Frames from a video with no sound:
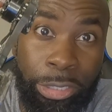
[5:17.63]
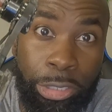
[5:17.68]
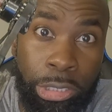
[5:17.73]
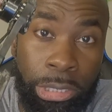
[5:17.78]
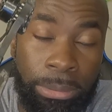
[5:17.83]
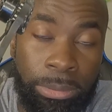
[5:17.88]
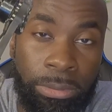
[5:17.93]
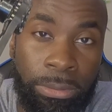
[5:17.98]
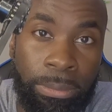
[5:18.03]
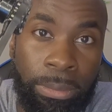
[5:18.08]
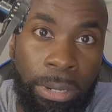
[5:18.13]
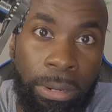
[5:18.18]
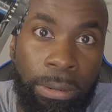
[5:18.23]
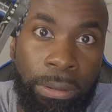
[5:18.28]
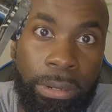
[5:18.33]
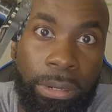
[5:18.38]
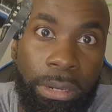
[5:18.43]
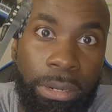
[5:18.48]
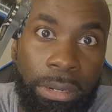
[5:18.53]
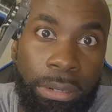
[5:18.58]
It ships from
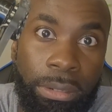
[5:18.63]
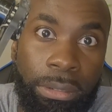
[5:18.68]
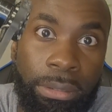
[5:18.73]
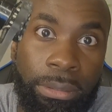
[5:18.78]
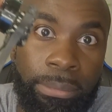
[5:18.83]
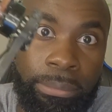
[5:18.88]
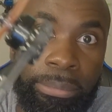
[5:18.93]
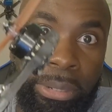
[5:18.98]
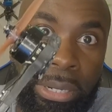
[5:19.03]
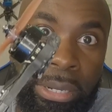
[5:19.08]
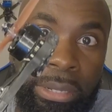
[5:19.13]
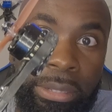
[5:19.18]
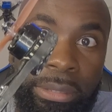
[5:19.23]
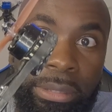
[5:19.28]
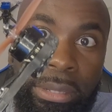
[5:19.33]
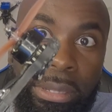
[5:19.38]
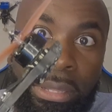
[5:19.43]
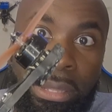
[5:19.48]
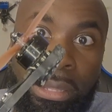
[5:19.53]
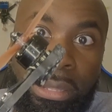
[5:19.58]
Hong Kong,
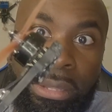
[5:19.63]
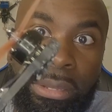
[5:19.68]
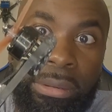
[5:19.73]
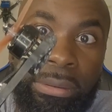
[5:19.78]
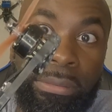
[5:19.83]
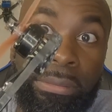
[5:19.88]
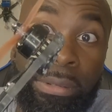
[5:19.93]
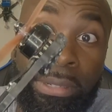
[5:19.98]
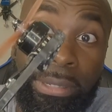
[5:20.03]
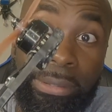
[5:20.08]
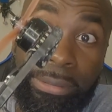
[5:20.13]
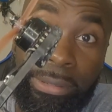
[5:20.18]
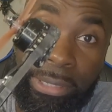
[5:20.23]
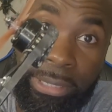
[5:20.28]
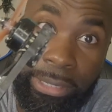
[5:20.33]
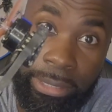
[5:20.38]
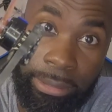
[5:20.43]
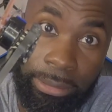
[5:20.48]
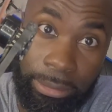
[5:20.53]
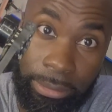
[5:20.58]
but
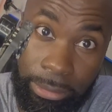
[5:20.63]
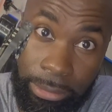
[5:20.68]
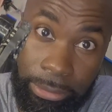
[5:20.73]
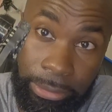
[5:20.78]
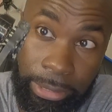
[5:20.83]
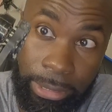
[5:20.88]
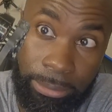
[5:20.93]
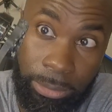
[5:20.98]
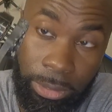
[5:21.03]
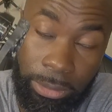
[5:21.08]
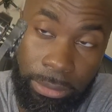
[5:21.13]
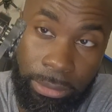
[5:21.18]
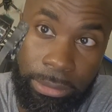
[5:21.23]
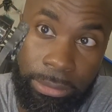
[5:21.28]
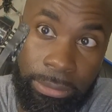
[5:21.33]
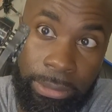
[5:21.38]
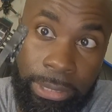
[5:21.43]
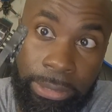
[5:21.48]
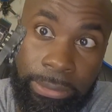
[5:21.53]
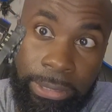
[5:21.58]
really great
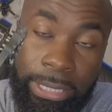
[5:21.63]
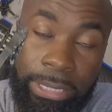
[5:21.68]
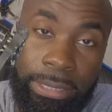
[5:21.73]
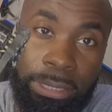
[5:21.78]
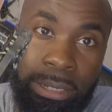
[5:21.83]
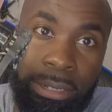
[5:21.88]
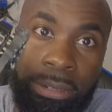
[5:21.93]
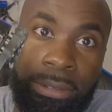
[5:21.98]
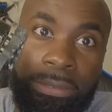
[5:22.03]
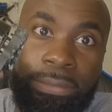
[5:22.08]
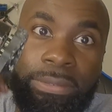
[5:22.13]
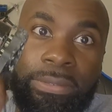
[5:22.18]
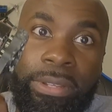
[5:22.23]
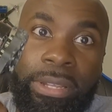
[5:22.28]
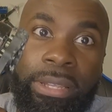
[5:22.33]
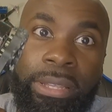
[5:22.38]
motors, really tough.